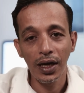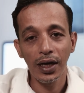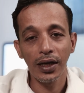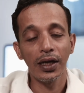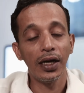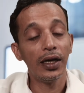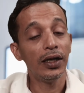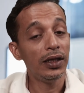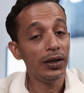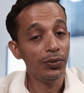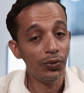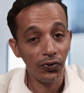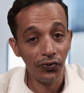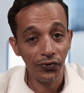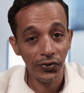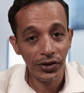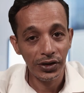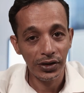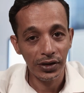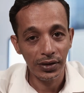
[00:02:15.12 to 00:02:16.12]
or IT
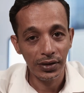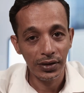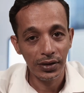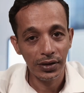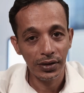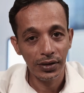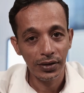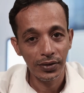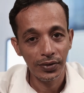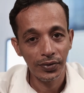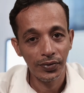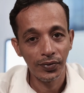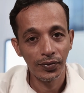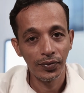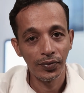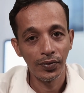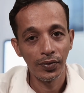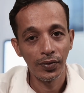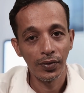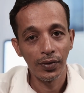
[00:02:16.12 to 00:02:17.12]
professions
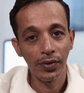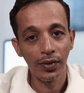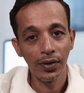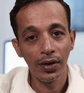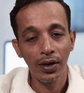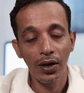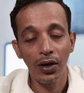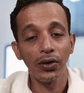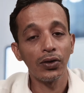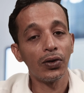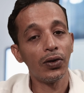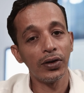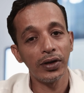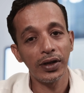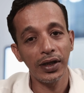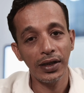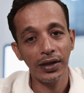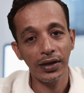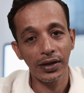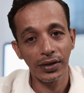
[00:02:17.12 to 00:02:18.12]
or
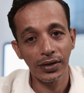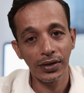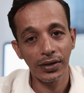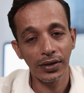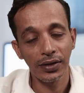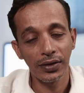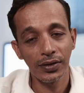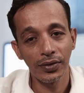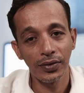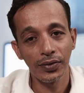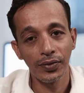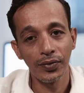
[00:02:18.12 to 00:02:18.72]
contractors,